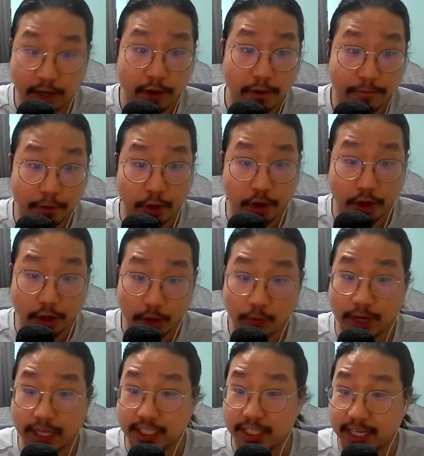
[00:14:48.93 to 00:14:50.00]
for all
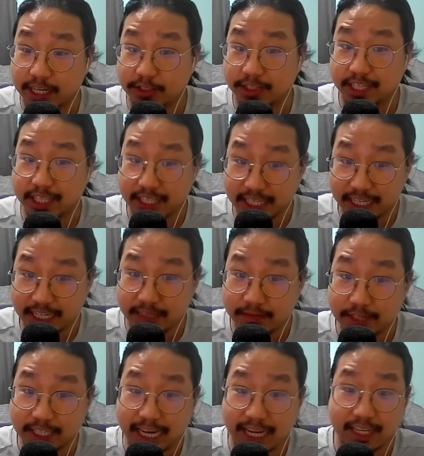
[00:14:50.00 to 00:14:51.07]
resonators in the team,
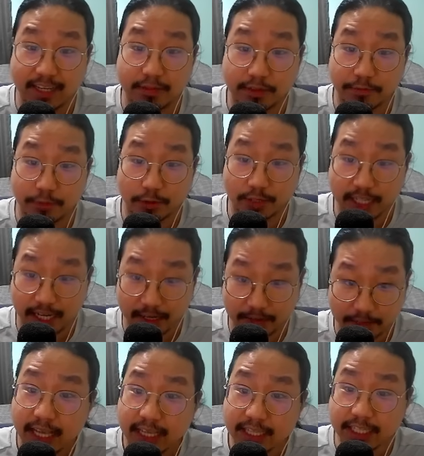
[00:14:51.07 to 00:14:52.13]
stacking up to 4
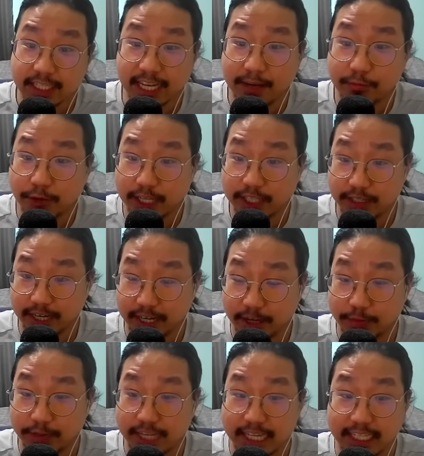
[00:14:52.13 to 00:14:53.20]
times. The same resonator
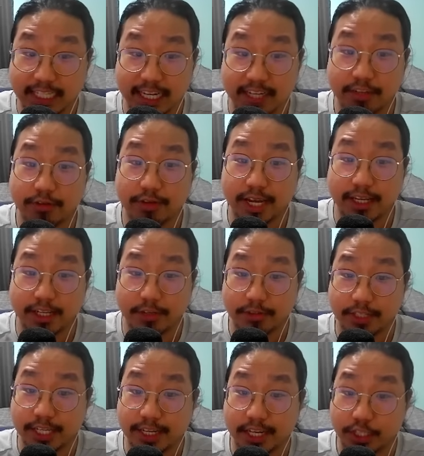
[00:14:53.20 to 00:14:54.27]
with identical echoes
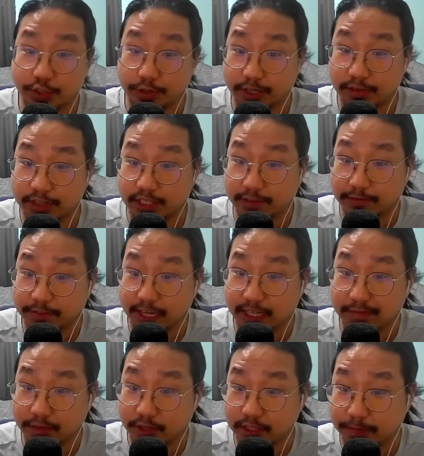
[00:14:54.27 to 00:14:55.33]
cannot trigger this effect
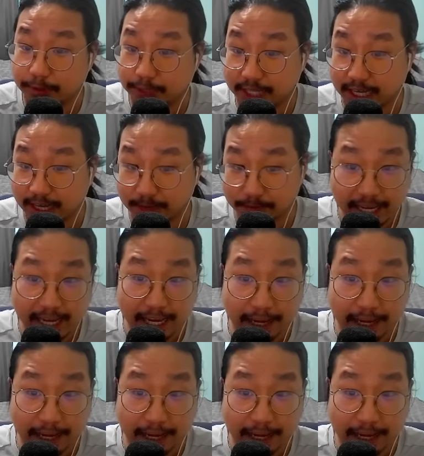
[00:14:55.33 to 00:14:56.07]
multiple times.